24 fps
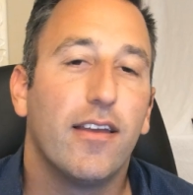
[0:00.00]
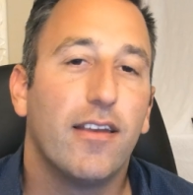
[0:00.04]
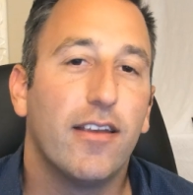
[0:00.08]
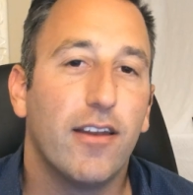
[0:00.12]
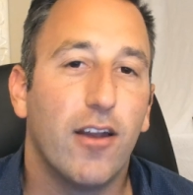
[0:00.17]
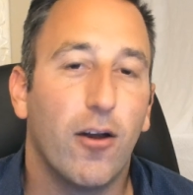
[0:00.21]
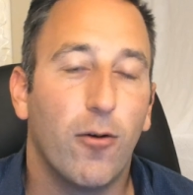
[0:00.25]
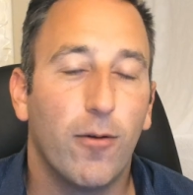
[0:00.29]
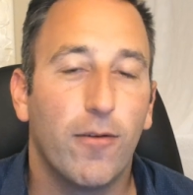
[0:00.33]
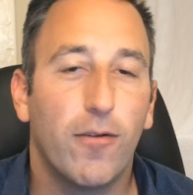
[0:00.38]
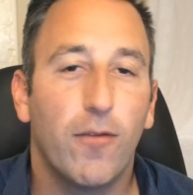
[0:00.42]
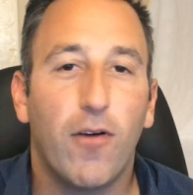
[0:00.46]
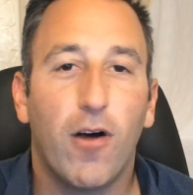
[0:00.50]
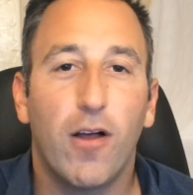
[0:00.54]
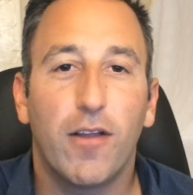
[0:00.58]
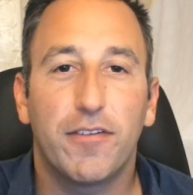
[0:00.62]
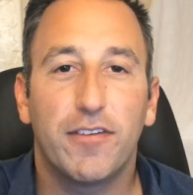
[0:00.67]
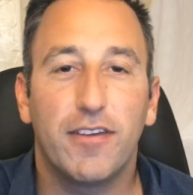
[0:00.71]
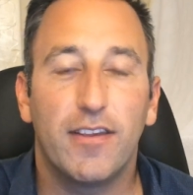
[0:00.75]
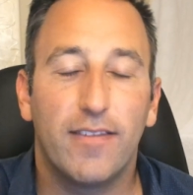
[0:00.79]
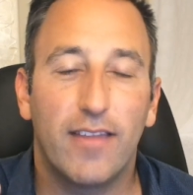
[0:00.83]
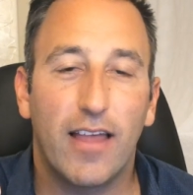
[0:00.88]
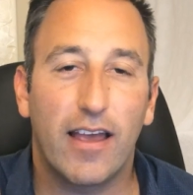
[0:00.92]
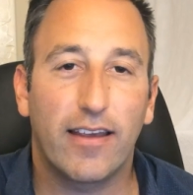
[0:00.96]
You know, we've all
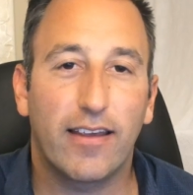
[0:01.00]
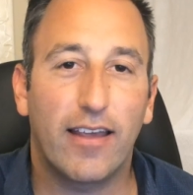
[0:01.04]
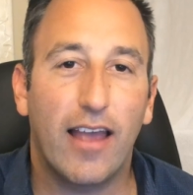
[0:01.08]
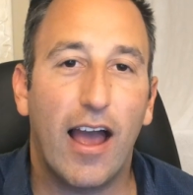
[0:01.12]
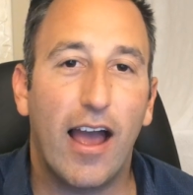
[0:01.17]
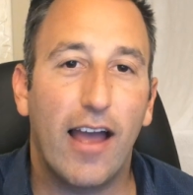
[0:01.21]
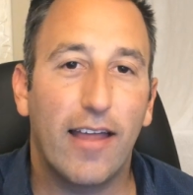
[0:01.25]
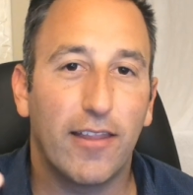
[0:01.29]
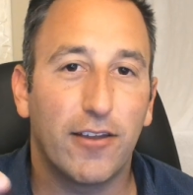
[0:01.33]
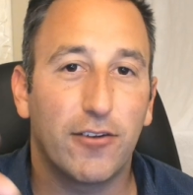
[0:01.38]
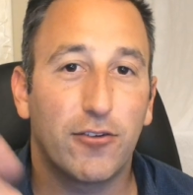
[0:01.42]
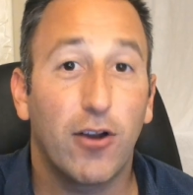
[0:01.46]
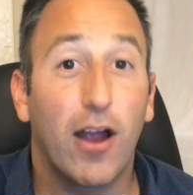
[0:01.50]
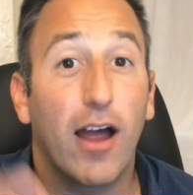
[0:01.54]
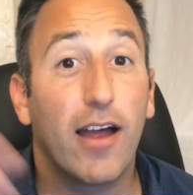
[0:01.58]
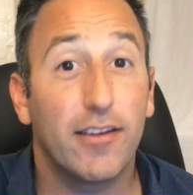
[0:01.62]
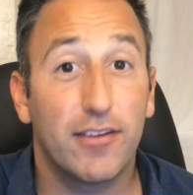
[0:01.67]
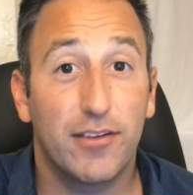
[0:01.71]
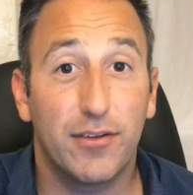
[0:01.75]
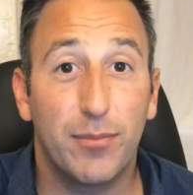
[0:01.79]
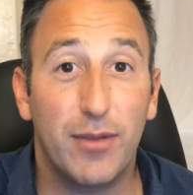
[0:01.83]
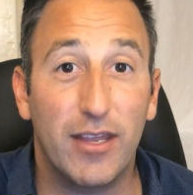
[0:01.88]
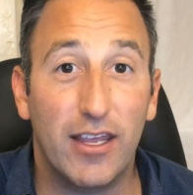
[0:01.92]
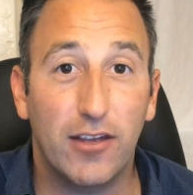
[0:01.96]
seen that guy that
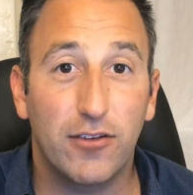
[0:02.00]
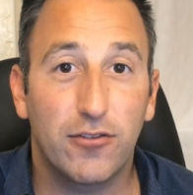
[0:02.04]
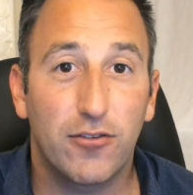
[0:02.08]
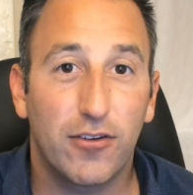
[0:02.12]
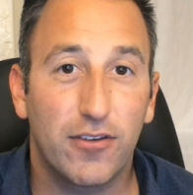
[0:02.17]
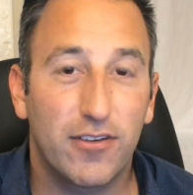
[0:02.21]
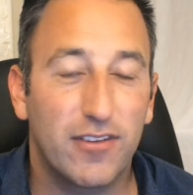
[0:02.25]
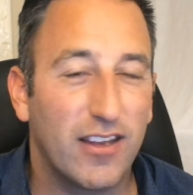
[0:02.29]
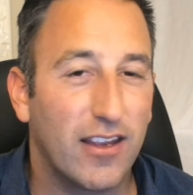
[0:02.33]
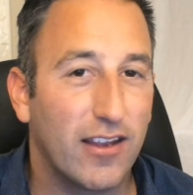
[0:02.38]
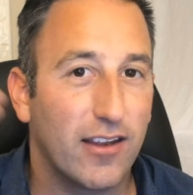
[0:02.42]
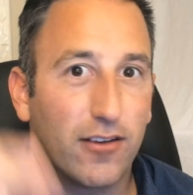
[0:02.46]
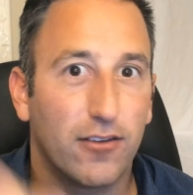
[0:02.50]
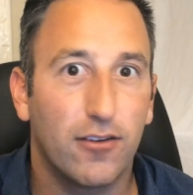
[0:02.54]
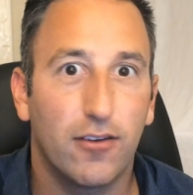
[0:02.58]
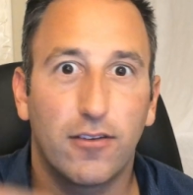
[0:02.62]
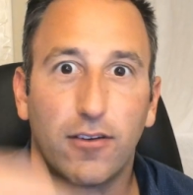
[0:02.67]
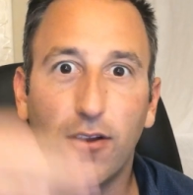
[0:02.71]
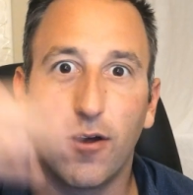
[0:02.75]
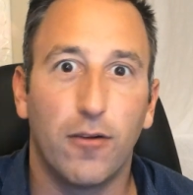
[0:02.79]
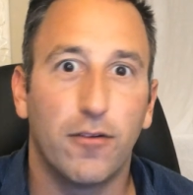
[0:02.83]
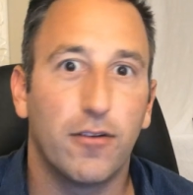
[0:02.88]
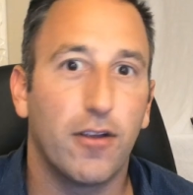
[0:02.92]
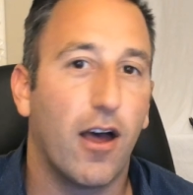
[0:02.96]
tries to be interesting and
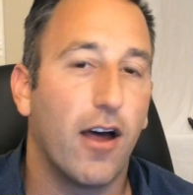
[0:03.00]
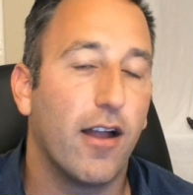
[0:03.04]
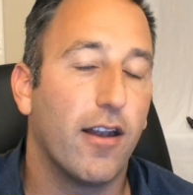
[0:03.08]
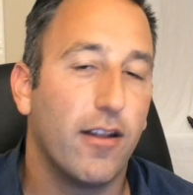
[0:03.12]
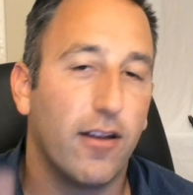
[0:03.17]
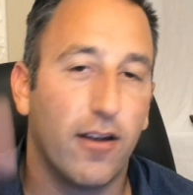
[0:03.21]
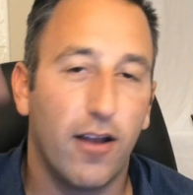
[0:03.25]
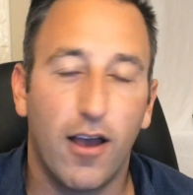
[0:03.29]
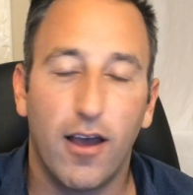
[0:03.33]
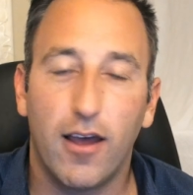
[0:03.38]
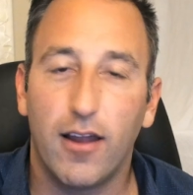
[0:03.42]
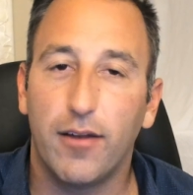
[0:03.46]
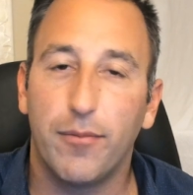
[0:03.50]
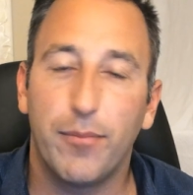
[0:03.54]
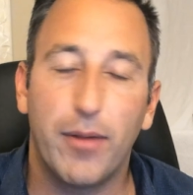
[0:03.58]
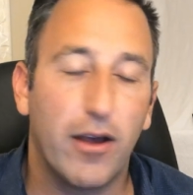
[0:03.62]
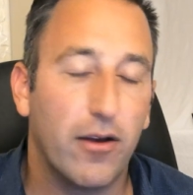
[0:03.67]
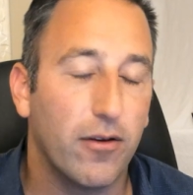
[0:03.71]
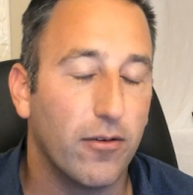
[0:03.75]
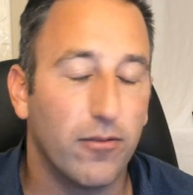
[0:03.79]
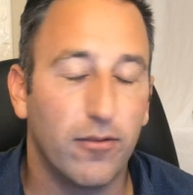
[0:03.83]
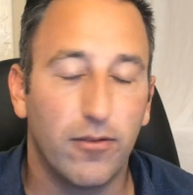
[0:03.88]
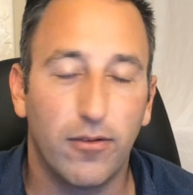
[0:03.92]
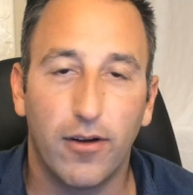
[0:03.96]
just goes on and on
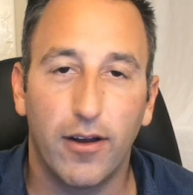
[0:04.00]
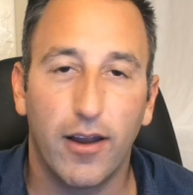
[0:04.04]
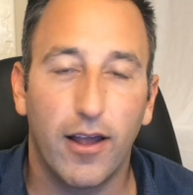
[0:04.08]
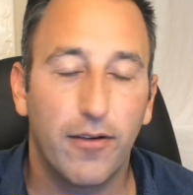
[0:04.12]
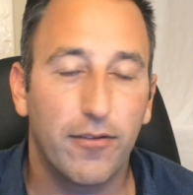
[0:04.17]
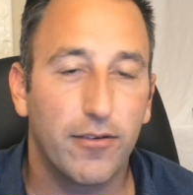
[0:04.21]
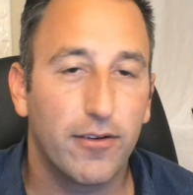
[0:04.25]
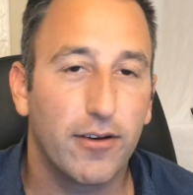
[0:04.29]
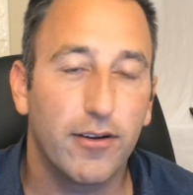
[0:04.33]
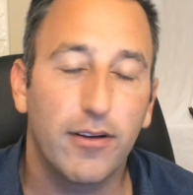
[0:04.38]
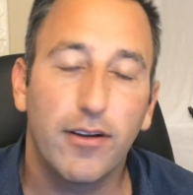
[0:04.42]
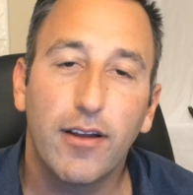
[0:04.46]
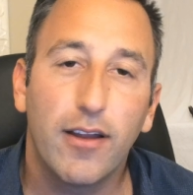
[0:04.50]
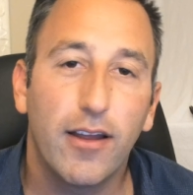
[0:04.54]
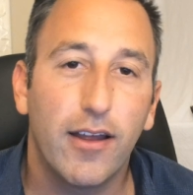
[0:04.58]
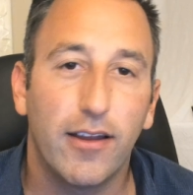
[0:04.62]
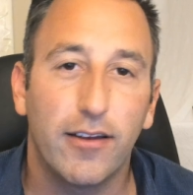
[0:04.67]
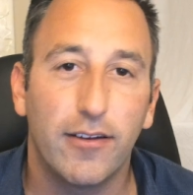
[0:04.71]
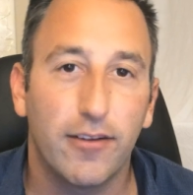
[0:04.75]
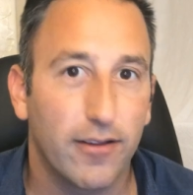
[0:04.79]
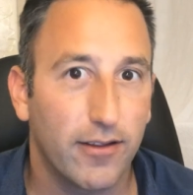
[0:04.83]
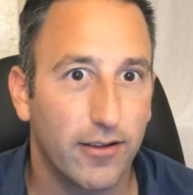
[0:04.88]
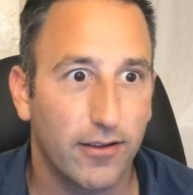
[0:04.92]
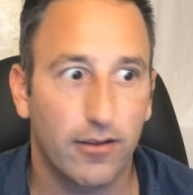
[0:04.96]
about whatever.
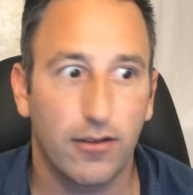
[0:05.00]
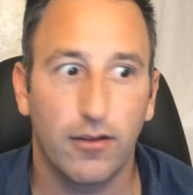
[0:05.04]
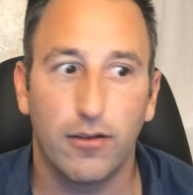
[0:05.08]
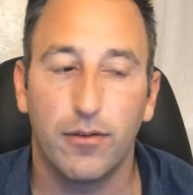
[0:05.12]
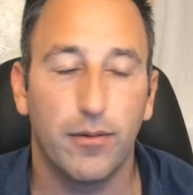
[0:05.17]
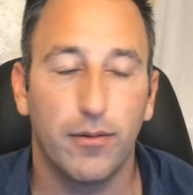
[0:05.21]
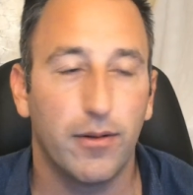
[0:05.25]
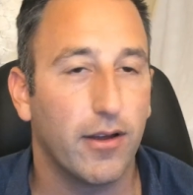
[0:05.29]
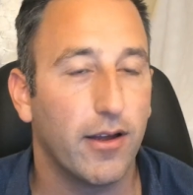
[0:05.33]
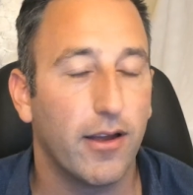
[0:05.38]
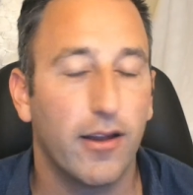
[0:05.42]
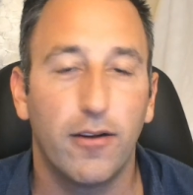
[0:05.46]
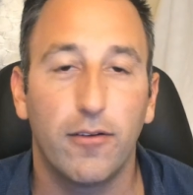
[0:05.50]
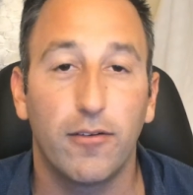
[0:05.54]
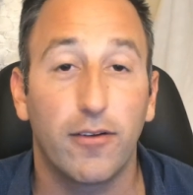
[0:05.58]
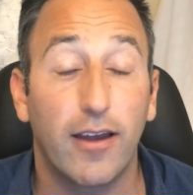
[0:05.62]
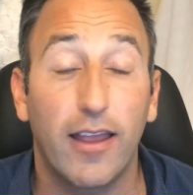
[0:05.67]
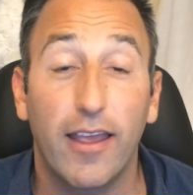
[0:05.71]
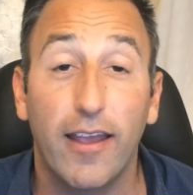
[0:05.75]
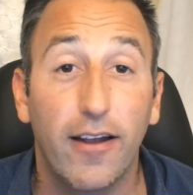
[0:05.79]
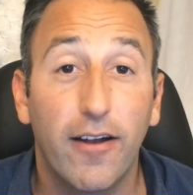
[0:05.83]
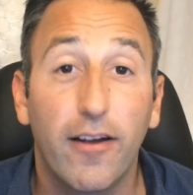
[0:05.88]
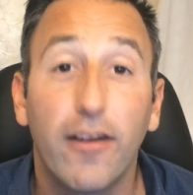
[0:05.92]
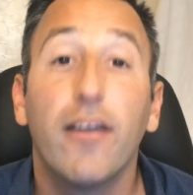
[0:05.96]
And you're like, oh, I
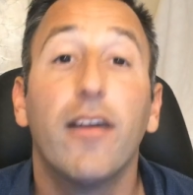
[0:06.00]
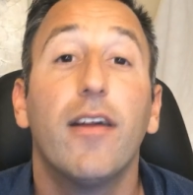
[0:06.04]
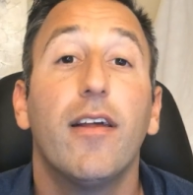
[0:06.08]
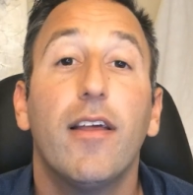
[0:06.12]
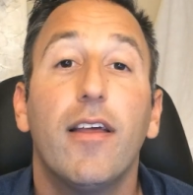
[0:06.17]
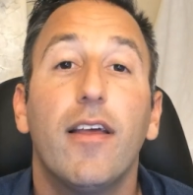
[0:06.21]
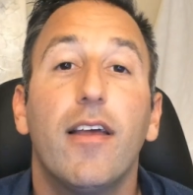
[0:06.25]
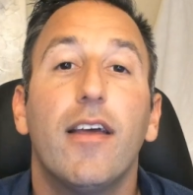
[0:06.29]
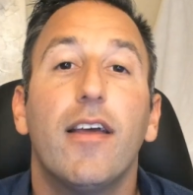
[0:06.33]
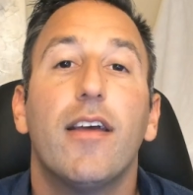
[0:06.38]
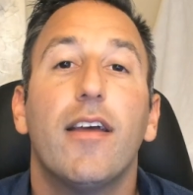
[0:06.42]
don't care.